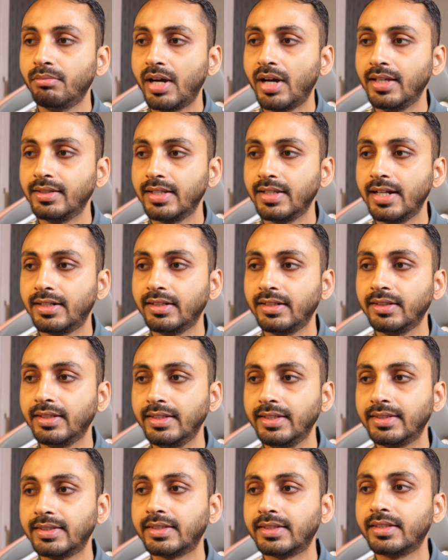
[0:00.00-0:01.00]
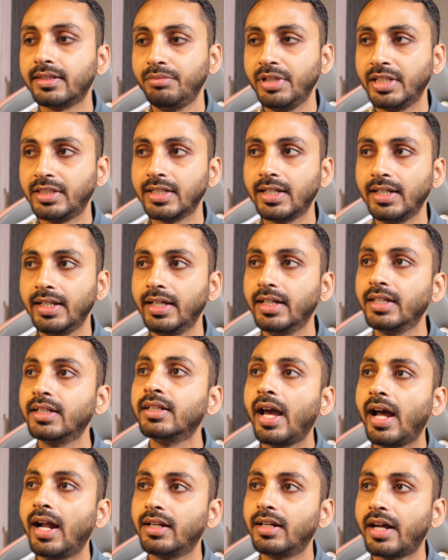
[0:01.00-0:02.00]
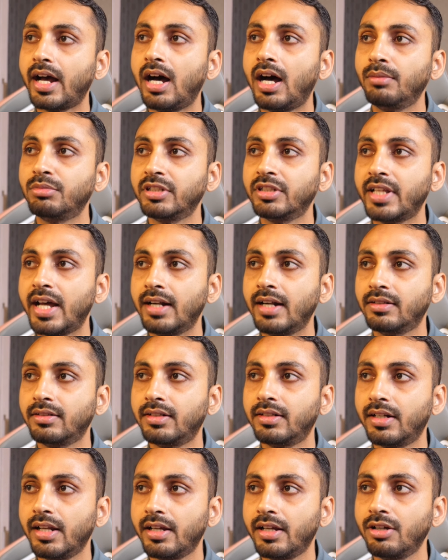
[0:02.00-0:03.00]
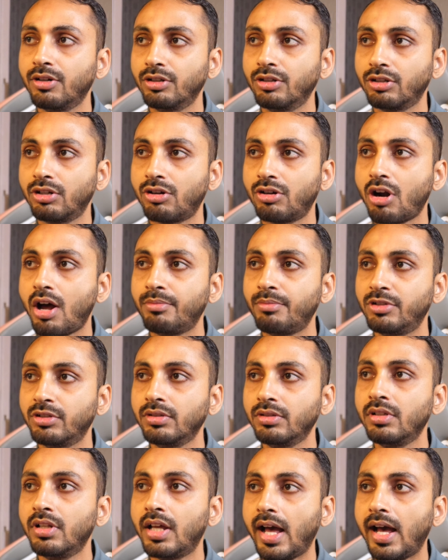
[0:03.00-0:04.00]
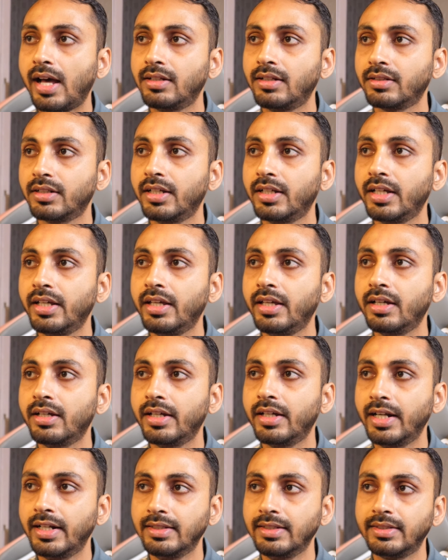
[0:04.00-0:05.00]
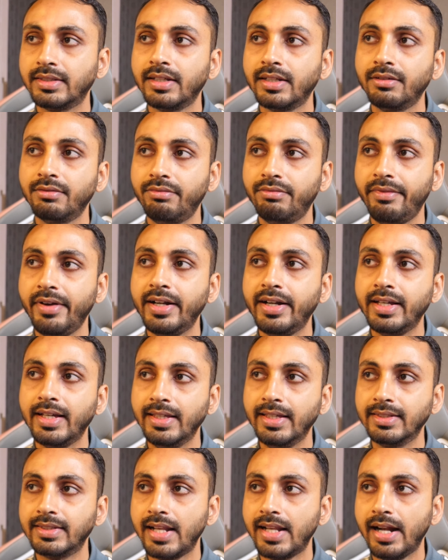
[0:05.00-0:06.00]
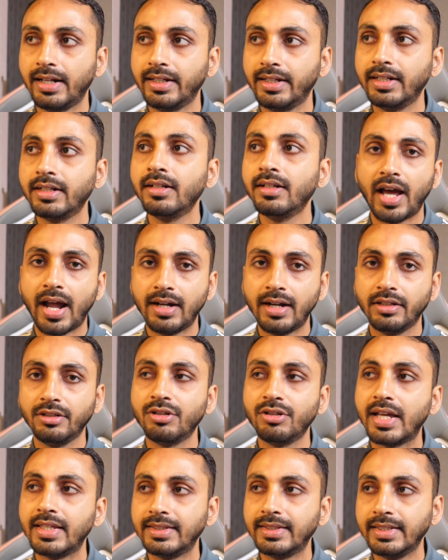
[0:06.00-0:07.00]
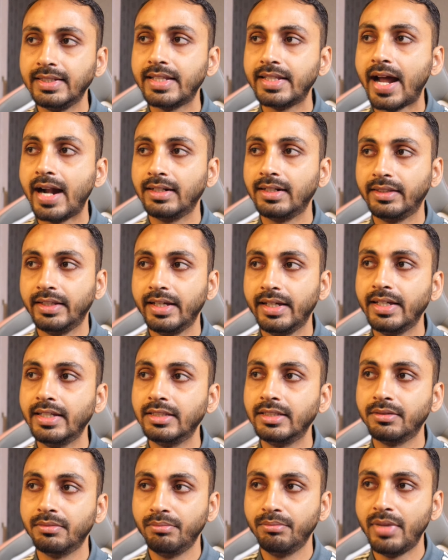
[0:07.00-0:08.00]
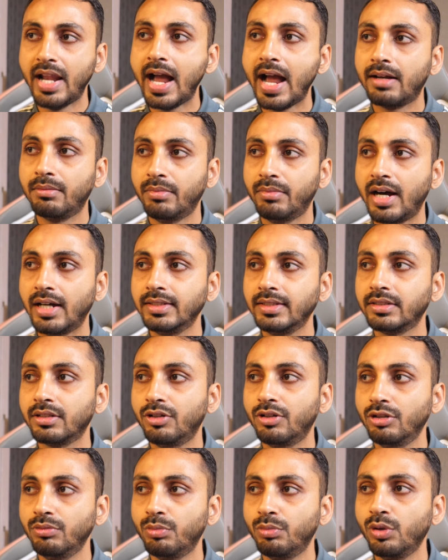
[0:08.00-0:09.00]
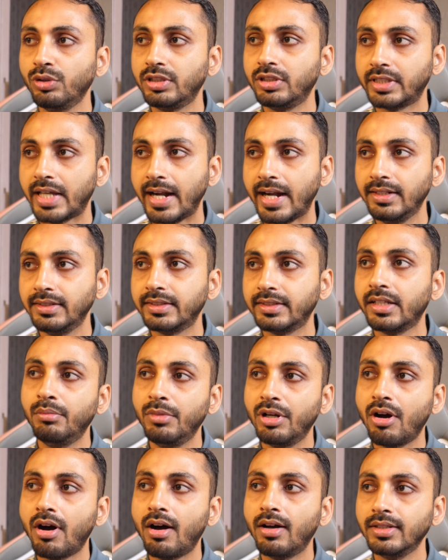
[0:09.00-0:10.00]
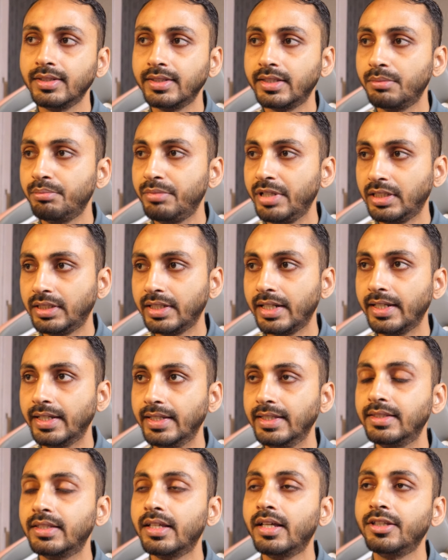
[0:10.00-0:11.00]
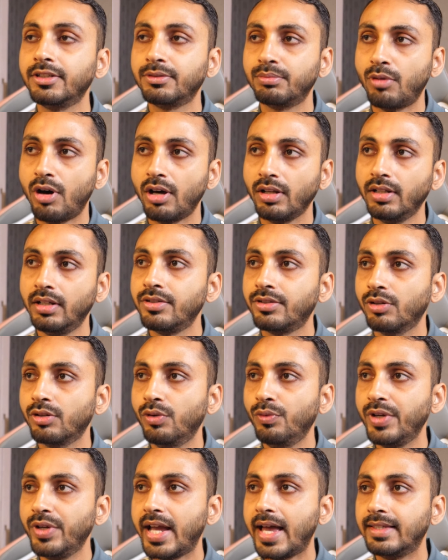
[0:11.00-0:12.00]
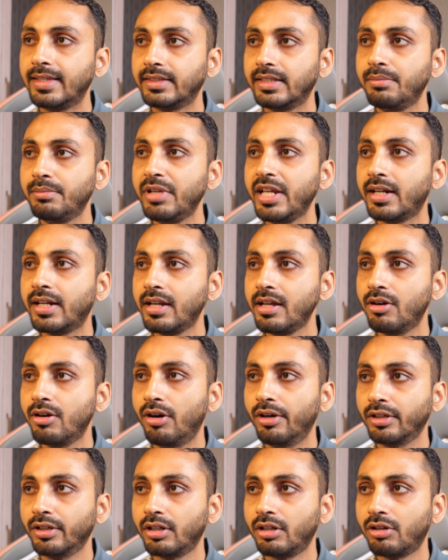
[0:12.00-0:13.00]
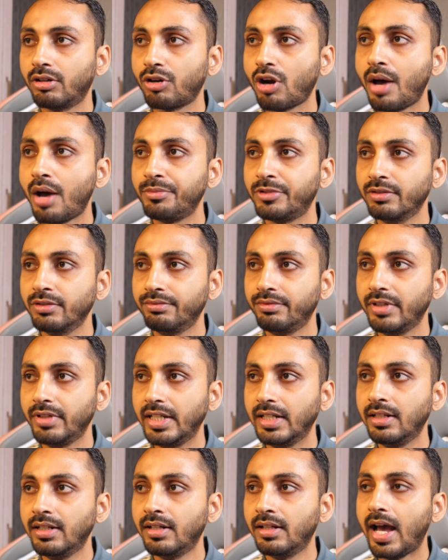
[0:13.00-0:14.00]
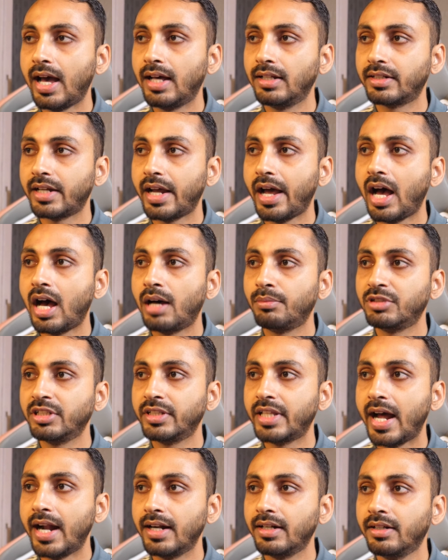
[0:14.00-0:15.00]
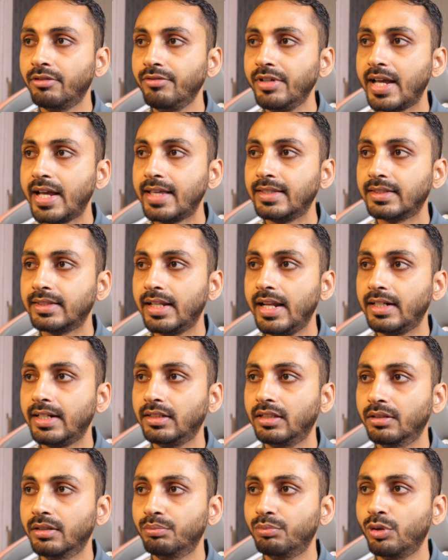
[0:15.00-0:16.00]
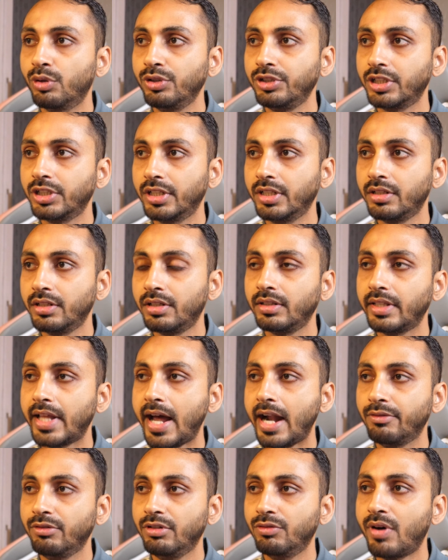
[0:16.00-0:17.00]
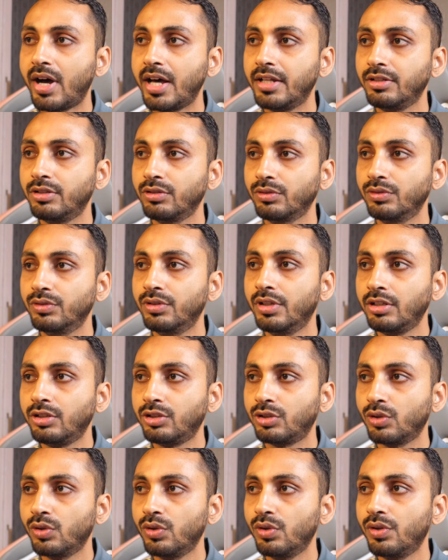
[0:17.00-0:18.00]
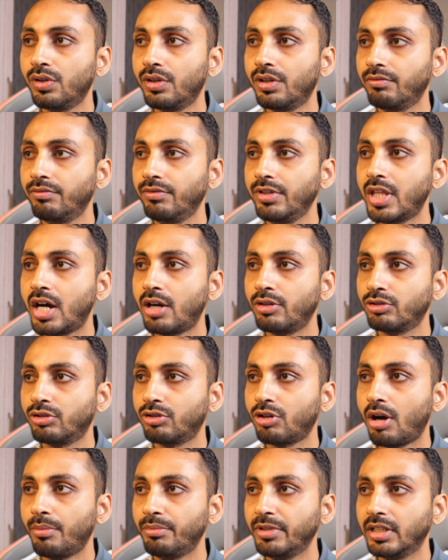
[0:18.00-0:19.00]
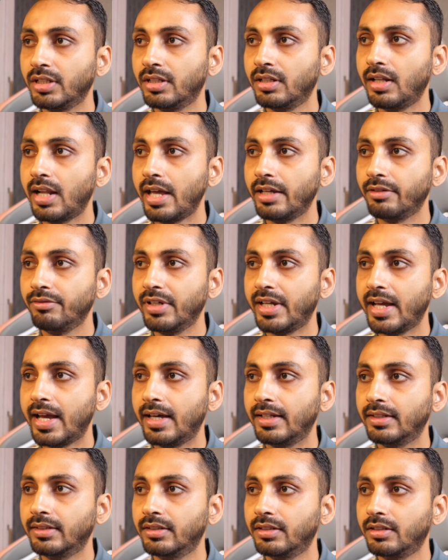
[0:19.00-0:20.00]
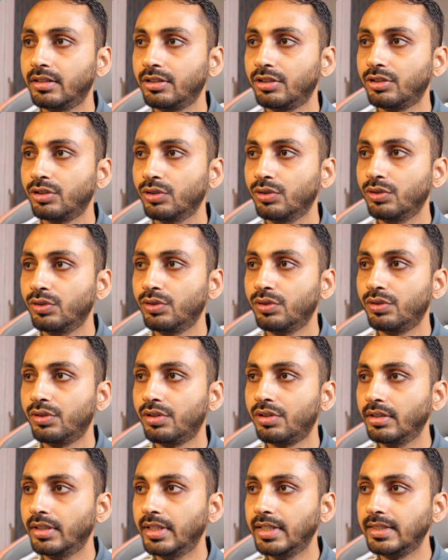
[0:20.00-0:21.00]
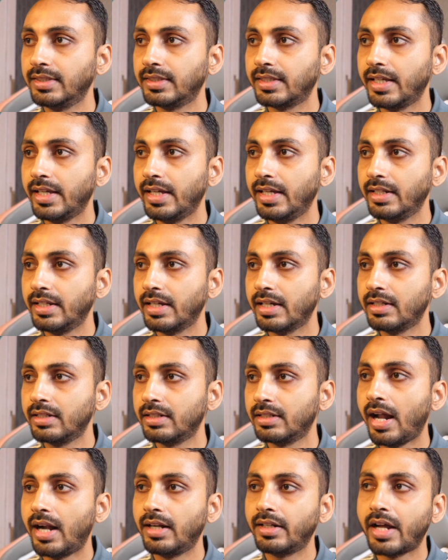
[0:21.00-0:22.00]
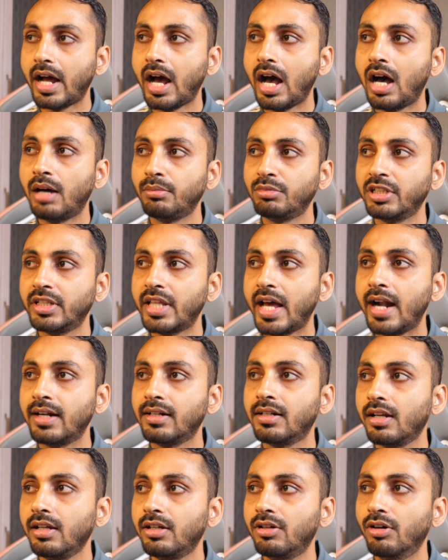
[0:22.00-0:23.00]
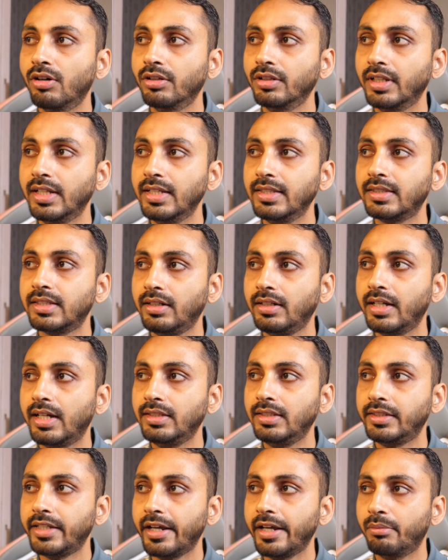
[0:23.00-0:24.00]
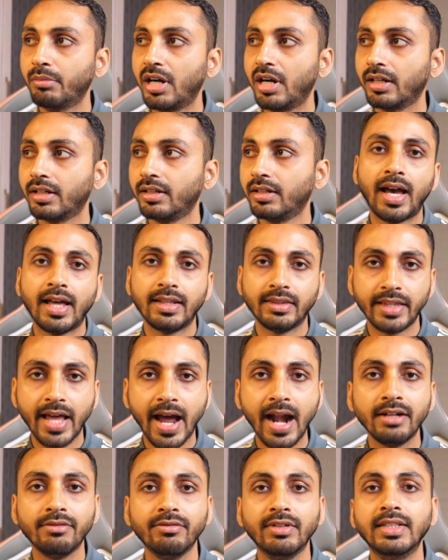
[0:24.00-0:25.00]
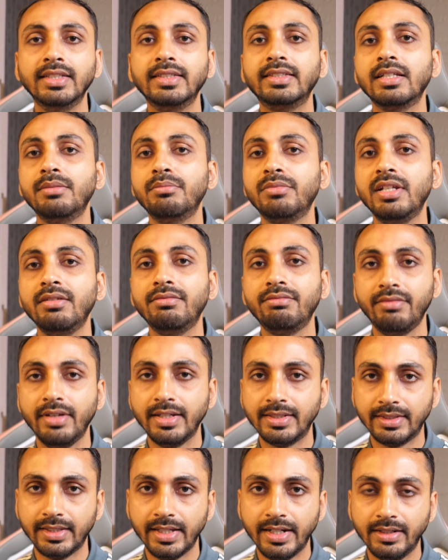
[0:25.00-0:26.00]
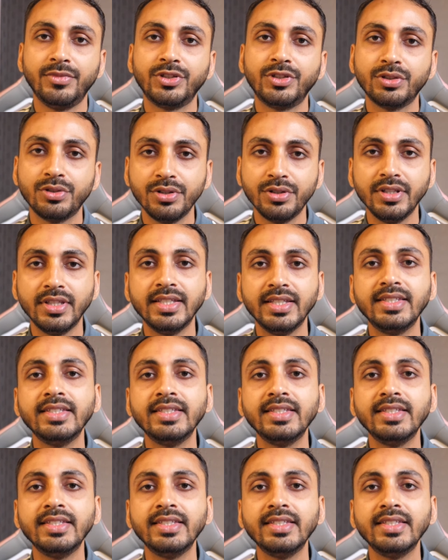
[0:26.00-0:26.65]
by selecting this picture layer and after that clicking on a crop tool, and here it is fit is selected, and you can see that there is black bars on both sides because the picture is small. So we can simply click on crop to fill, and after that we can select the portion that we want to show without cropping. Like we can show this area, and after that click on this done check mark, and that will simply fix it. So this